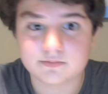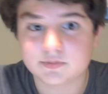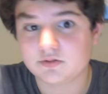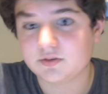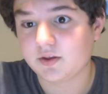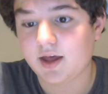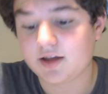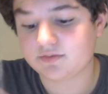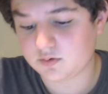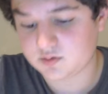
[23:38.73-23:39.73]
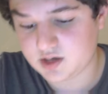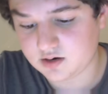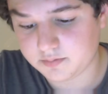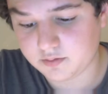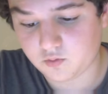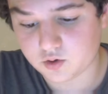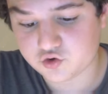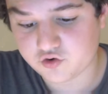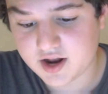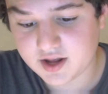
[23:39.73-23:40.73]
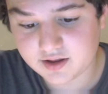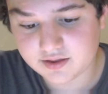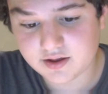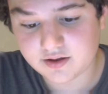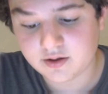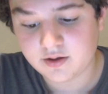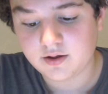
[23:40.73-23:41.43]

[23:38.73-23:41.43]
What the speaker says: so some of the cast members need a bit more training, I think.